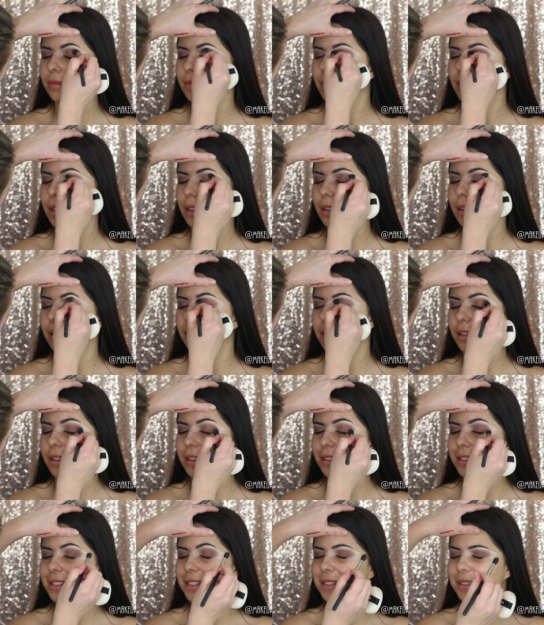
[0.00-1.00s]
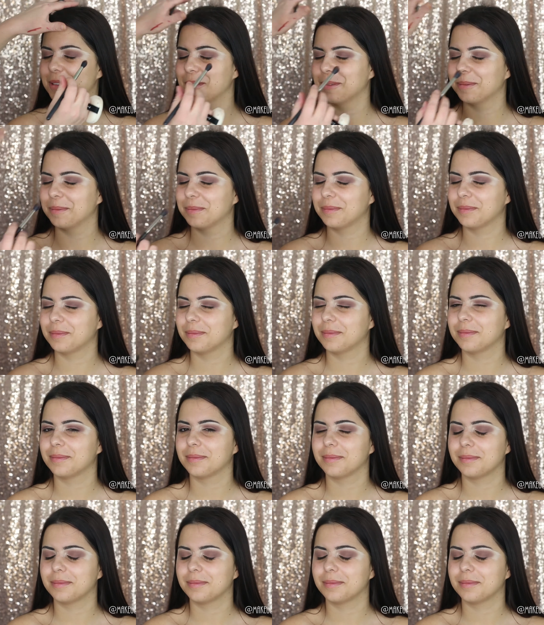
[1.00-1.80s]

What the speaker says: Nobody speaks.